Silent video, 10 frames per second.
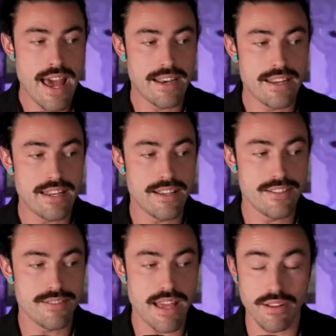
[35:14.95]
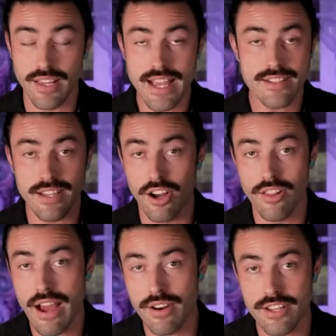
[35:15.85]
And it is, it lays it
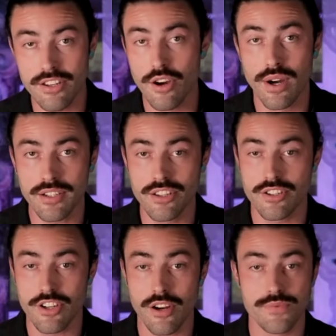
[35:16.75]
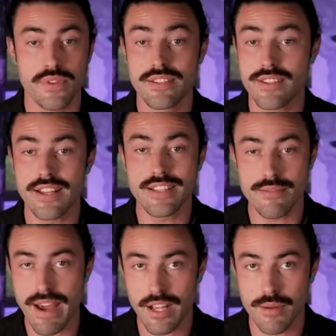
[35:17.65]
all out in no unclear terms with studies to
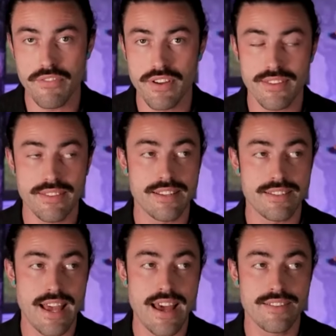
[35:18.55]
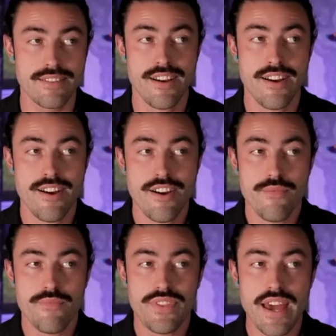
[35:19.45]
back up everything that it says
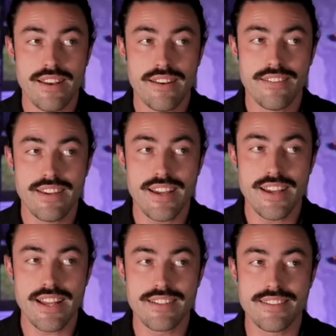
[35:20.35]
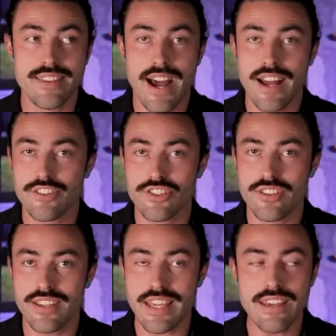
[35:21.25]
that it's not
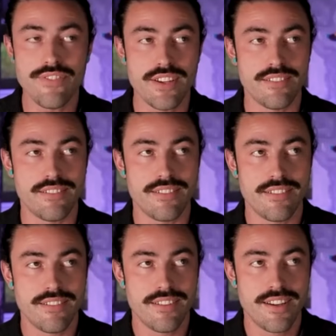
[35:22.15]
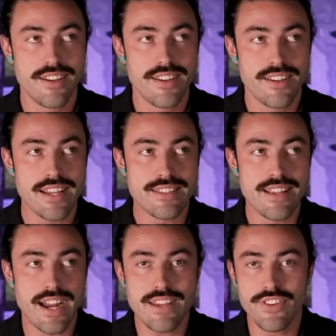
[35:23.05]
even it's
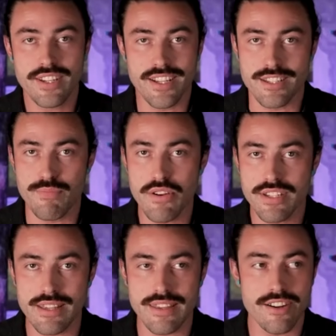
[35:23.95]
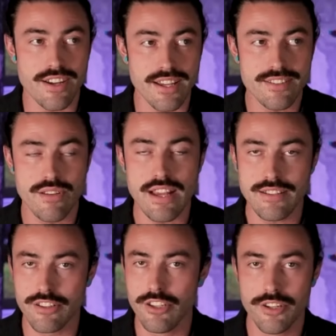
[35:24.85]
not even a conspiracy theory. It's
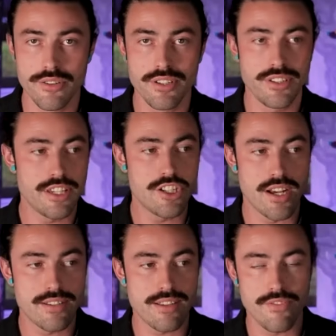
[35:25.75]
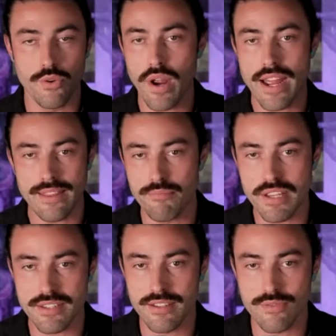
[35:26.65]
it's literally just the way that
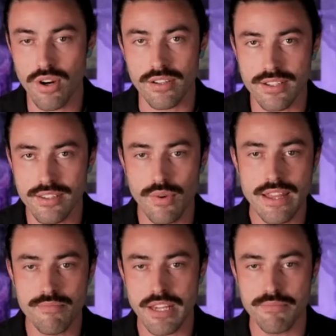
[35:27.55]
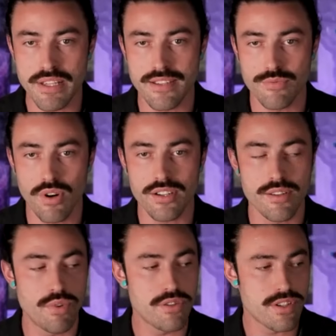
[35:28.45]
business works. It's the way that big business works.
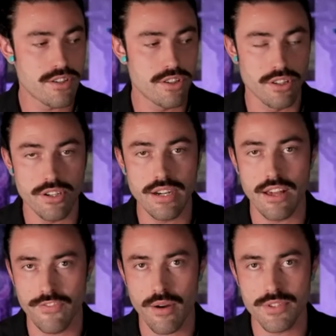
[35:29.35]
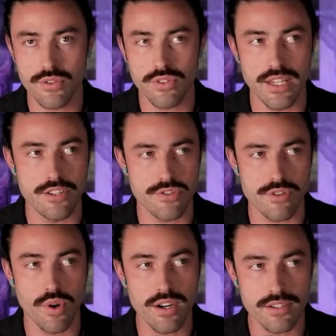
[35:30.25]
And when you start to learn how the pharmaceutical industry
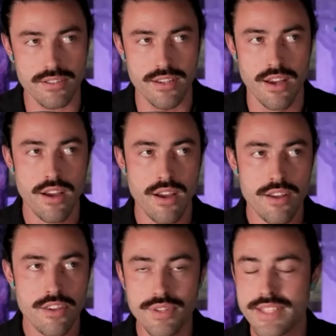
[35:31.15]
works, you